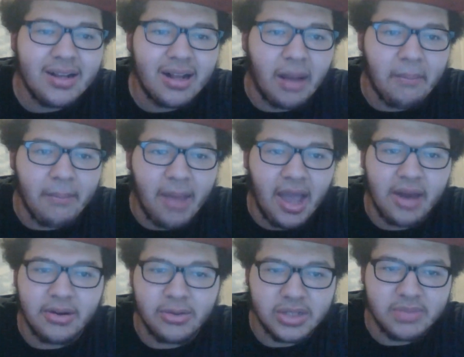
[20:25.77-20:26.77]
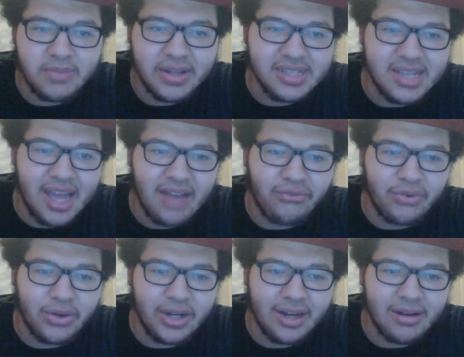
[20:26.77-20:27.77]
A man who's been dead
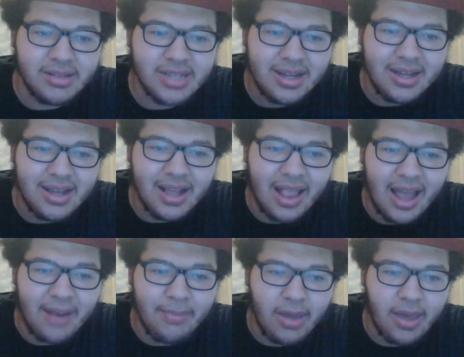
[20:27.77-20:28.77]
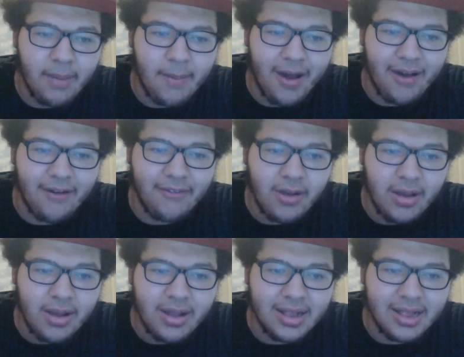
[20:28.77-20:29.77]
three years. Let me above.
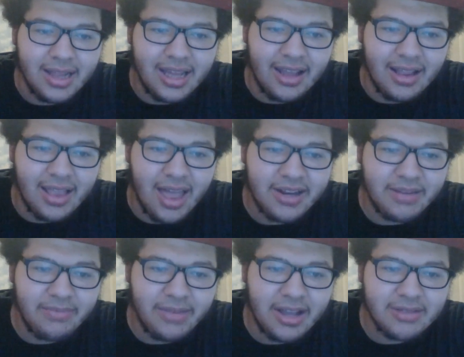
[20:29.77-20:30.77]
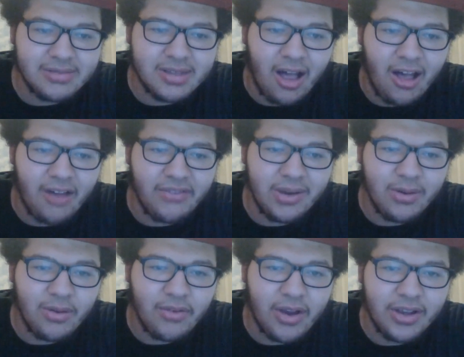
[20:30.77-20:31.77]
Lee, let me absolve you
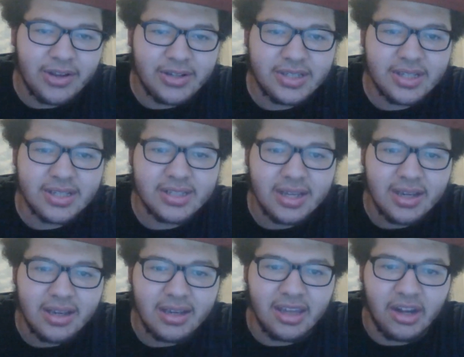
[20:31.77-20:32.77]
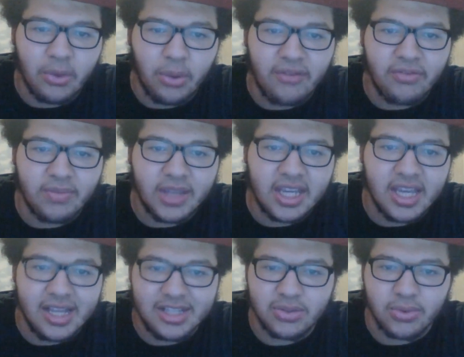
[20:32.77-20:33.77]
of all your sins. Get away from the
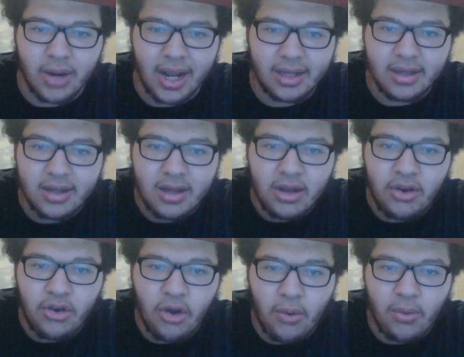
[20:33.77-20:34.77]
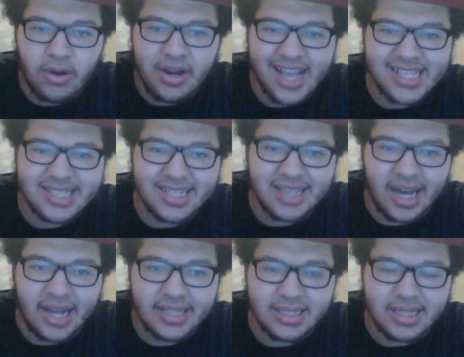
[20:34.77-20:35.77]
kids, Greg. No one has to
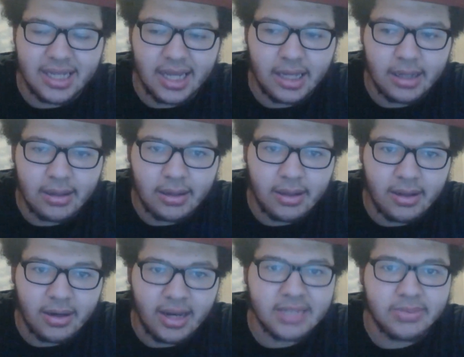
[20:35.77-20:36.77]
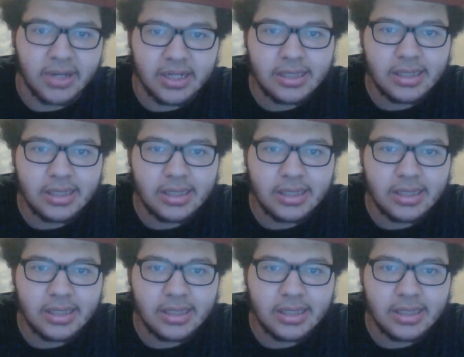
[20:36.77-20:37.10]
die today. Next page.